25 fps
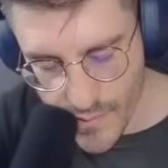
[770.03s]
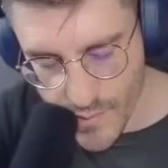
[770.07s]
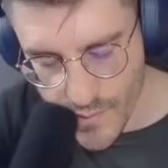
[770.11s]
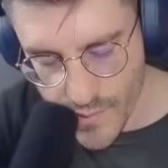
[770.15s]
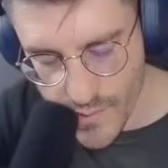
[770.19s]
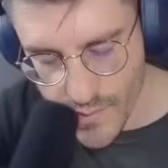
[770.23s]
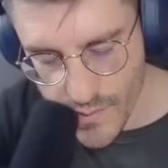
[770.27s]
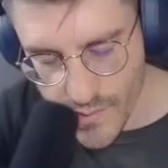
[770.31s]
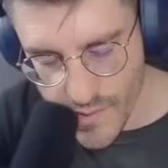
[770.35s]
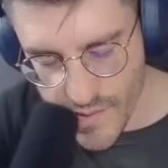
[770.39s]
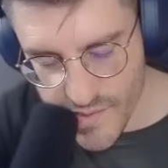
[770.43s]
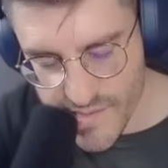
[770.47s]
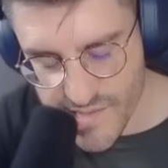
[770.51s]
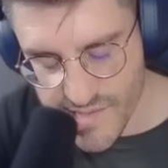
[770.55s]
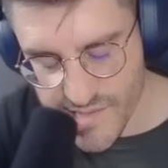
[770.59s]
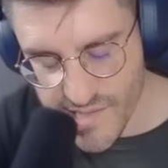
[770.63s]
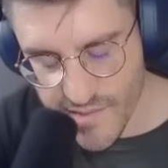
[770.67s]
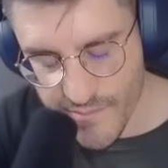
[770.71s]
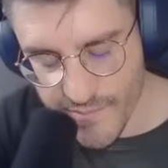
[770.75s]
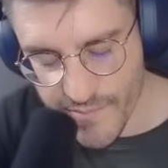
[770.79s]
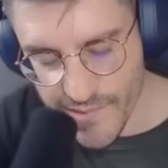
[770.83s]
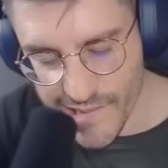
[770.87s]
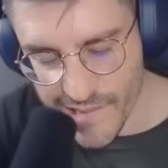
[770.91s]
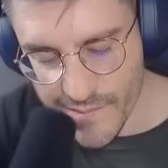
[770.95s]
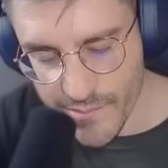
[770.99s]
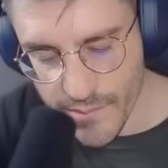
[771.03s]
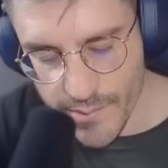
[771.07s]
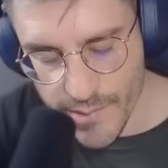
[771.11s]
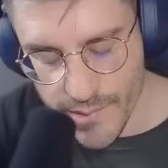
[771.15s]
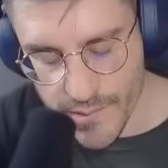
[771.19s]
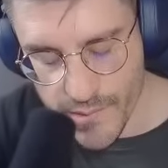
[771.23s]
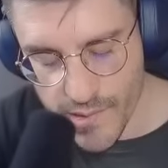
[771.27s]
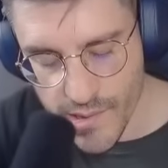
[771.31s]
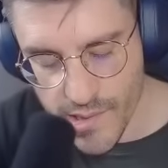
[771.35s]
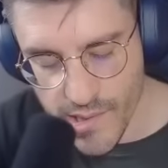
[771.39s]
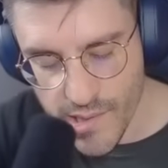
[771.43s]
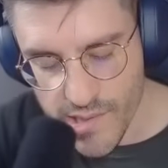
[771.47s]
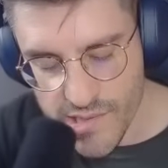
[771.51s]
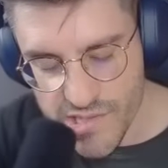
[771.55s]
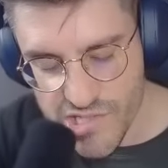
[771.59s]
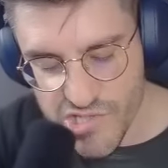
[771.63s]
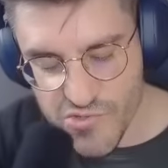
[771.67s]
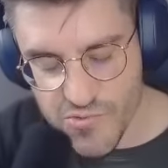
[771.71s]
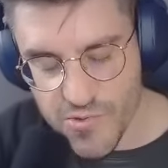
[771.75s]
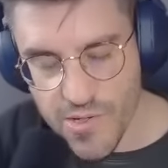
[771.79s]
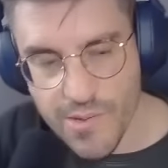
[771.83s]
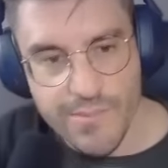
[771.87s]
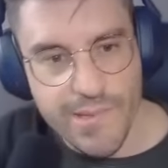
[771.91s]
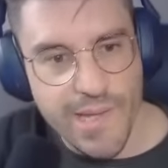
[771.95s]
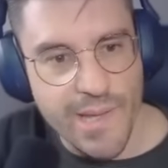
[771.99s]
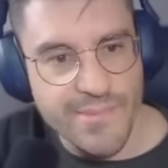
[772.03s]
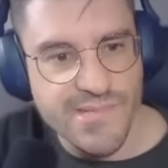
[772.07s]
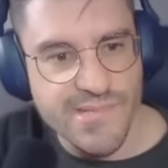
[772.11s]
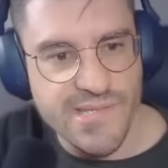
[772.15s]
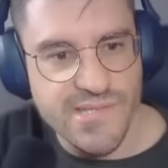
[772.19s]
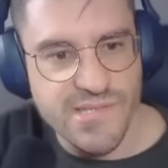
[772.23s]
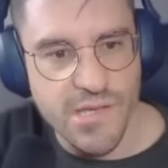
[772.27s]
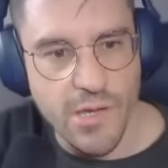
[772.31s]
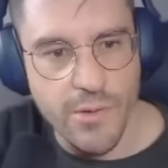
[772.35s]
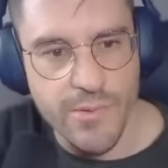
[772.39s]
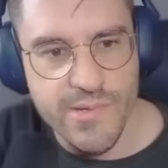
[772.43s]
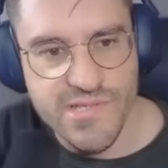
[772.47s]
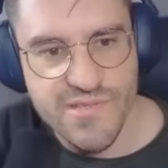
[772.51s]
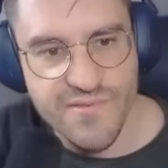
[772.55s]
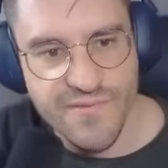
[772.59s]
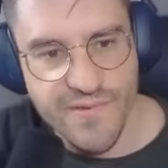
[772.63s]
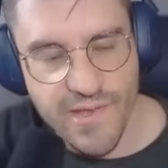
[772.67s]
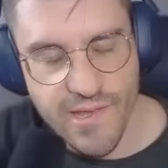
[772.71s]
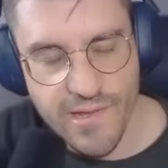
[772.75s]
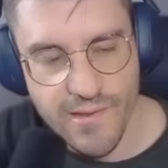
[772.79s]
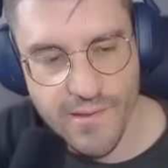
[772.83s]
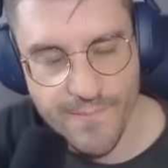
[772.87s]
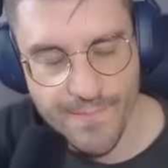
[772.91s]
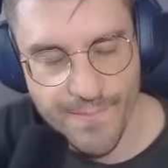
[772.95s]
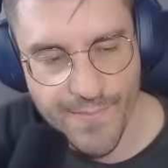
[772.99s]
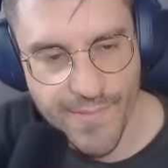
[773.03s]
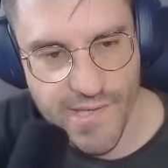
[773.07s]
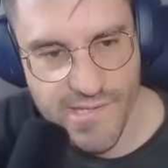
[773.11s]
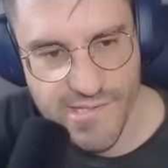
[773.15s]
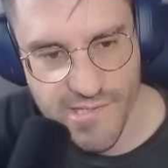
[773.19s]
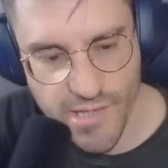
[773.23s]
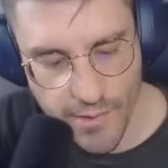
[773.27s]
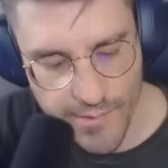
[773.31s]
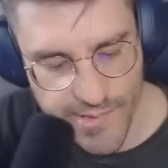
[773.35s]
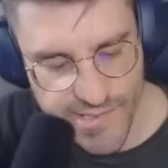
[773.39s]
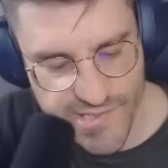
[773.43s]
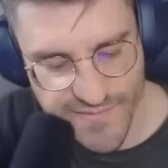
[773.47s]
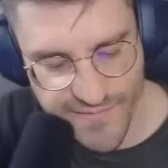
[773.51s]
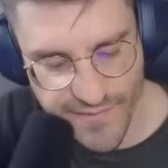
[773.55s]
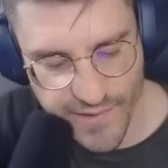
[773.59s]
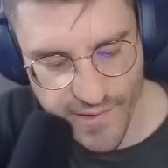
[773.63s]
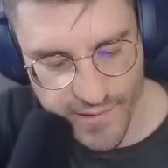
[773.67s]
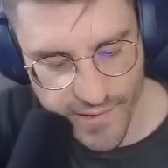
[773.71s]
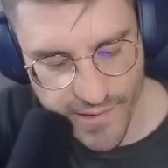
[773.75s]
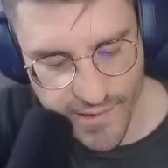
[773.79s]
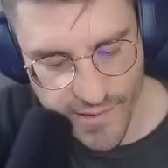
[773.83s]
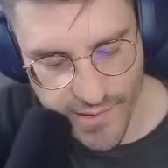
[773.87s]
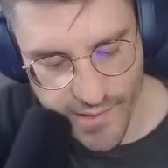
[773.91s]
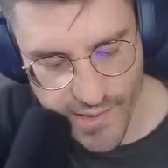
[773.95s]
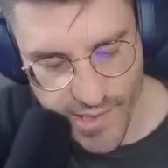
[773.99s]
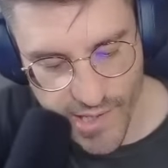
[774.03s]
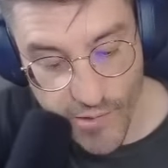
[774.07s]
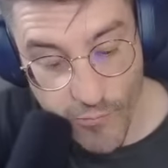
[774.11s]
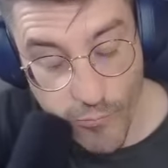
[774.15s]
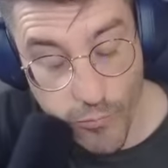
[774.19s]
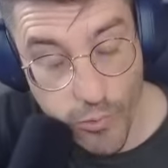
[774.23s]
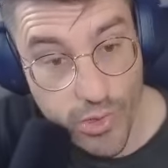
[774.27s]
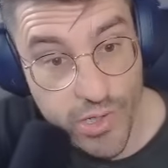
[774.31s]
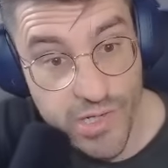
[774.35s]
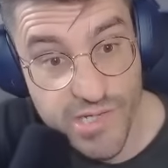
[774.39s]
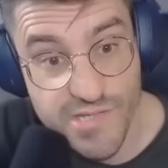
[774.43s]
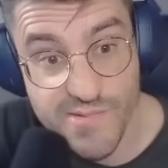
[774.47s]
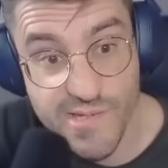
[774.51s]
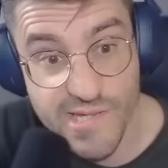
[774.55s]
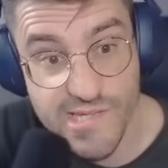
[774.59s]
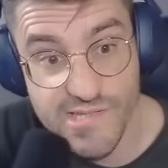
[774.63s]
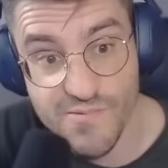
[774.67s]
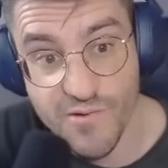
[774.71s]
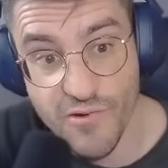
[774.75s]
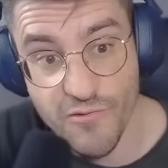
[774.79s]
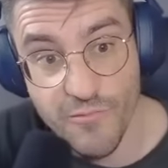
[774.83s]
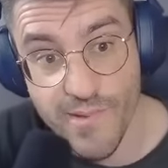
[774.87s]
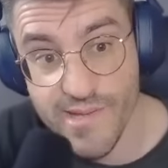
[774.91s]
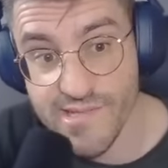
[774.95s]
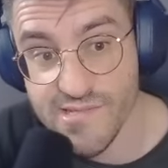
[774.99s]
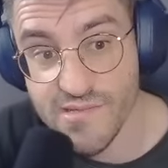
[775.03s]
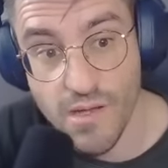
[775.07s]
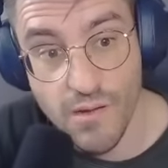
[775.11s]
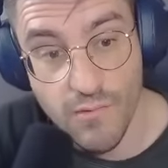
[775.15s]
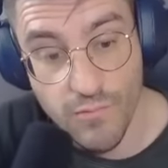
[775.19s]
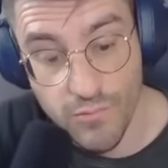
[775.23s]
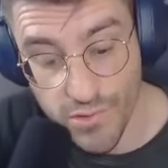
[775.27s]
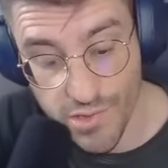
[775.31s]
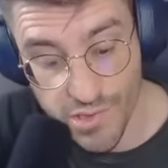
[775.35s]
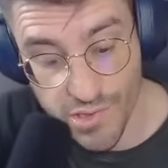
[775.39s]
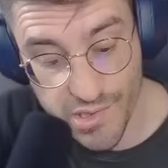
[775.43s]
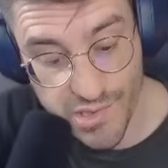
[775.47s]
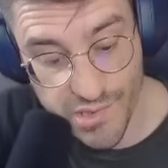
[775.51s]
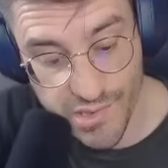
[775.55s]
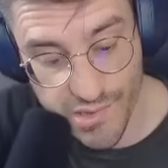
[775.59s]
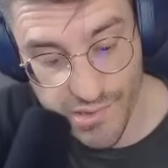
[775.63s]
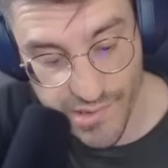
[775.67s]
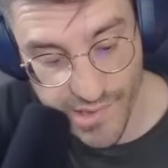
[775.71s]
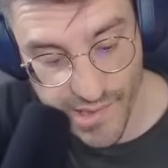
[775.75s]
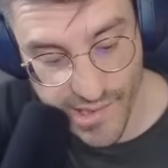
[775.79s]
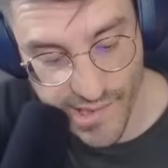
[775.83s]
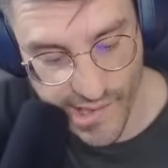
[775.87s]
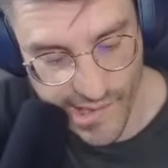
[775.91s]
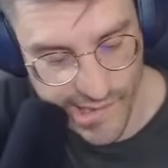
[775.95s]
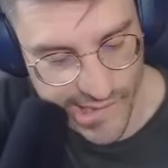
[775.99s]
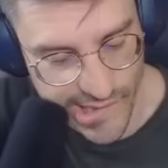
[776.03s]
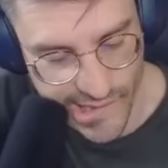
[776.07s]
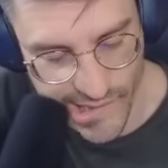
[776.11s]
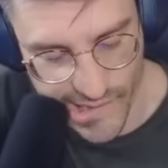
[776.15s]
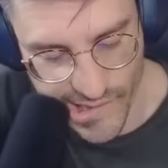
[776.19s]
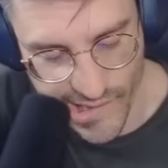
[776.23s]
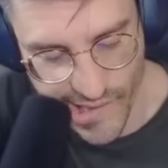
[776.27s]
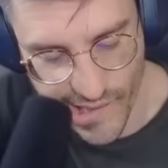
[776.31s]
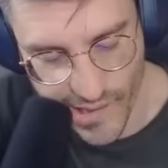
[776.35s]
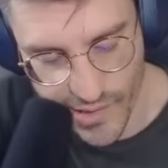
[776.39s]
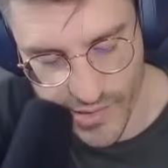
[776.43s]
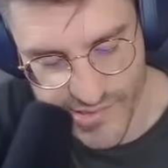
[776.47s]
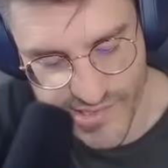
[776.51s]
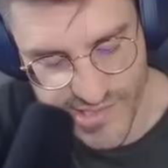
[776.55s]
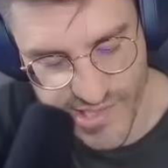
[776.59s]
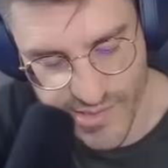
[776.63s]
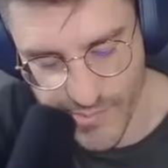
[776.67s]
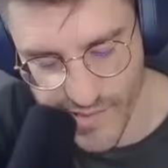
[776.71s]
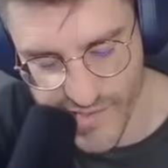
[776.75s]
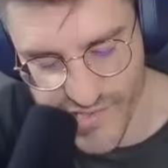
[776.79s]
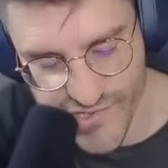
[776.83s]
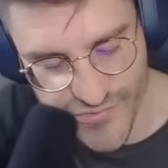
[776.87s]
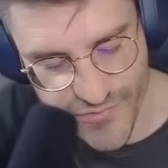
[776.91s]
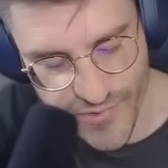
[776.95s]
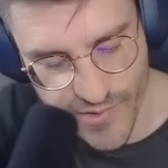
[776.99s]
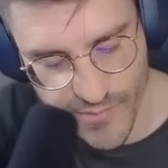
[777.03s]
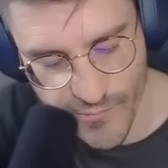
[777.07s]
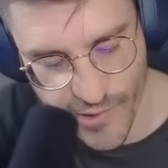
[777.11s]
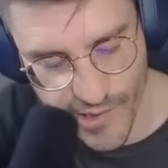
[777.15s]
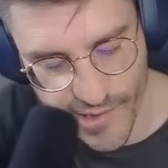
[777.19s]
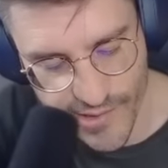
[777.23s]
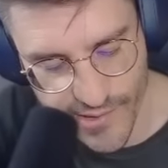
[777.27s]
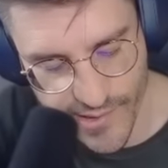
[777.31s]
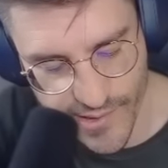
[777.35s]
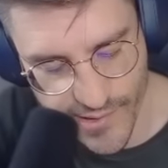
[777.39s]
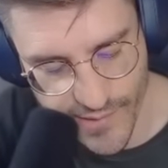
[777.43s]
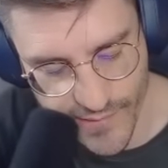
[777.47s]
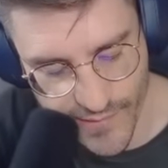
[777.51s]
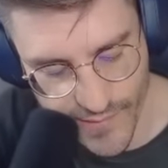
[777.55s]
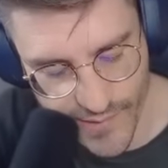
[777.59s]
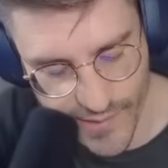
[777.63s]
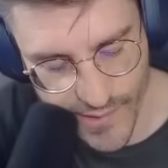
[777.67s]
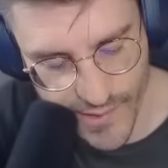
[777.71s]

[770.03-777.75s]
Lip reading: This is unbelievable. Streamlabs is always failing. It works because for me it's not working. Like I literally cannot see my stream right now.